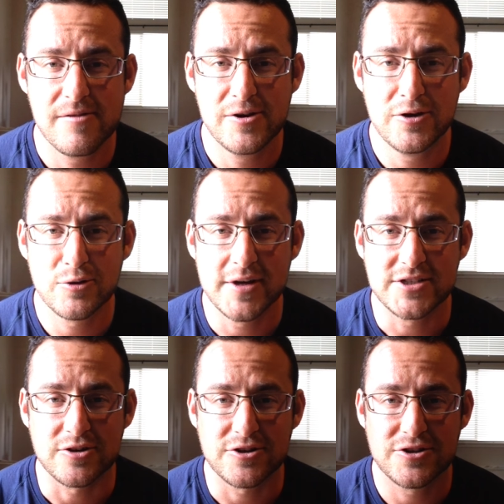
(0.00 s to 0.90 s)
Do your
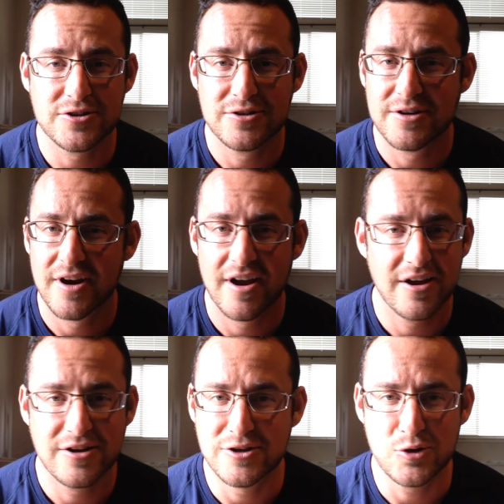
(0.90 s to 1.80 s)
research.
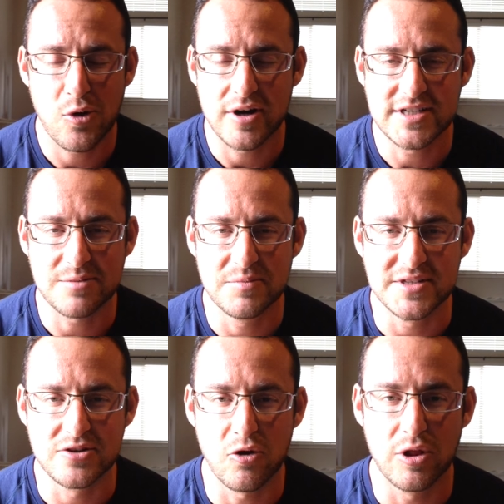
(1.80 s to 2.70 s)
Good quality
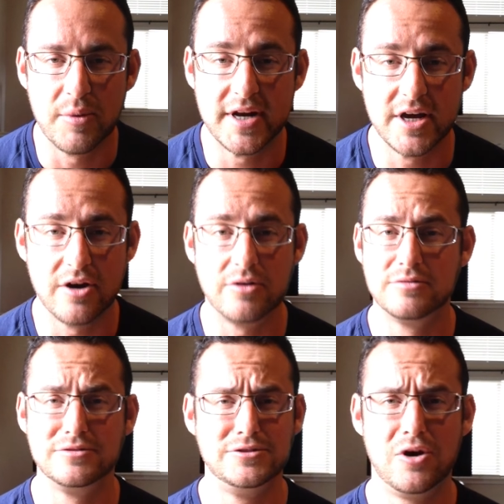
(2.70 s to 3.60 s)
supplements are the only way to
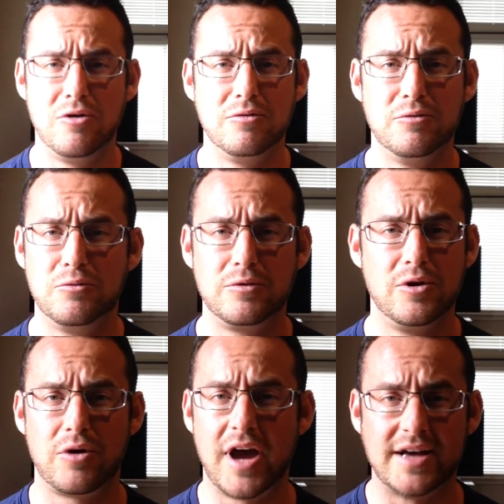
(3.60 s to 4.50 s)
go. Don't
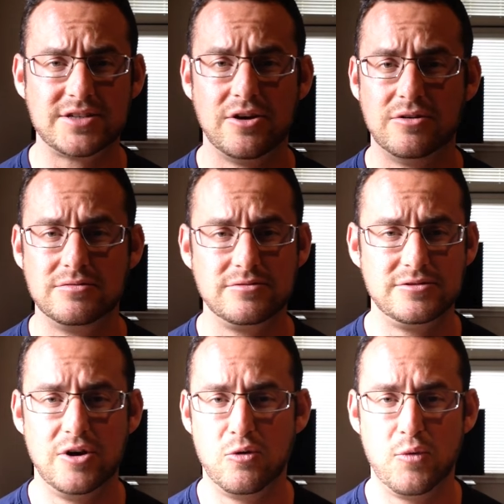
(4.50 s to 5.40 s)
go to Costco.
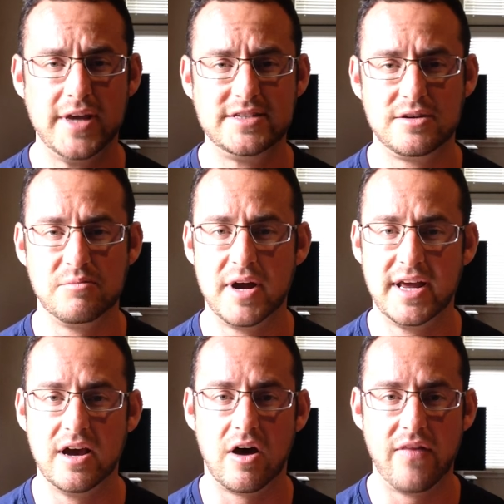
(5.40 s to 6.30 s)
Don't waste your
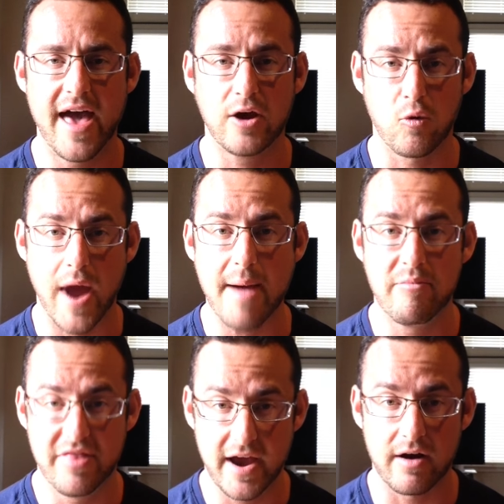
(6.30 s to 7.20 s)
money on that
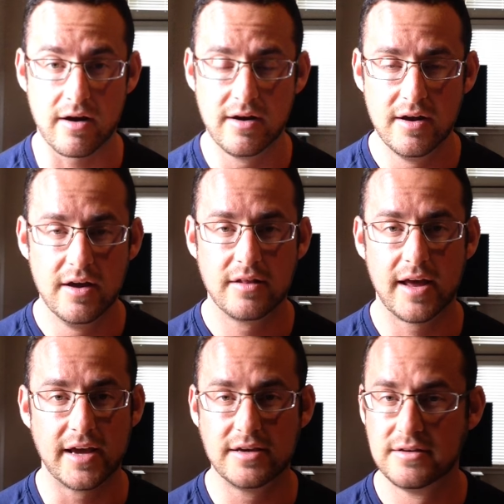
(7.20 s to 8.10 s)
crap there.
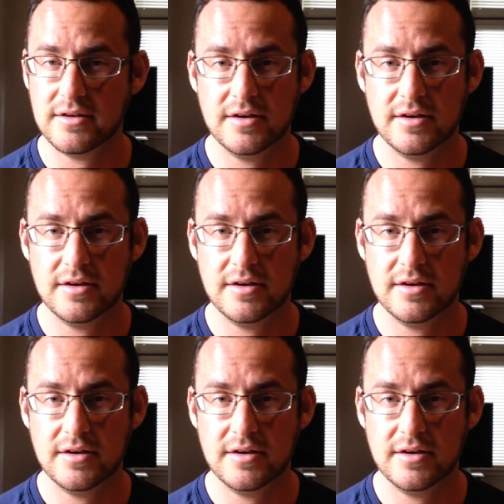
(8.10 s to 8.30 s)
Like,